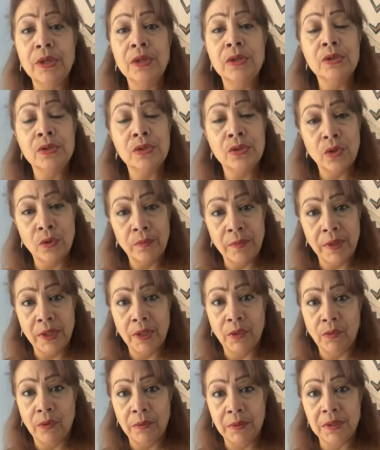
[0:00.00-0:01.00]
so many
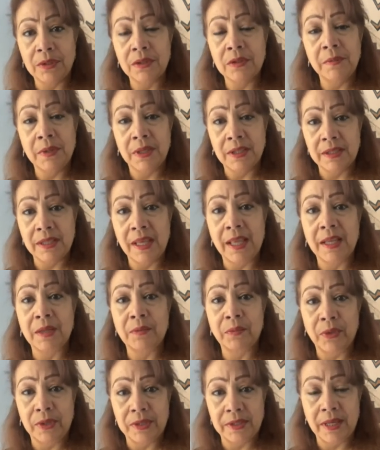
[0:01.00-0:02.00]
women to metastatic
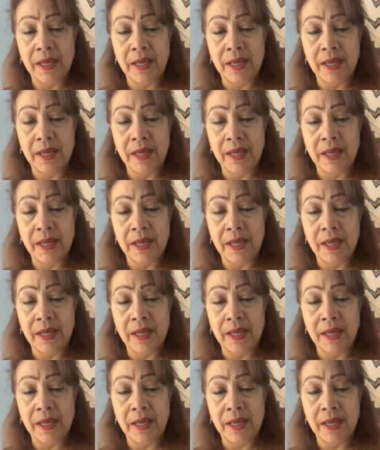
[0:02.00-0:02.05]
breast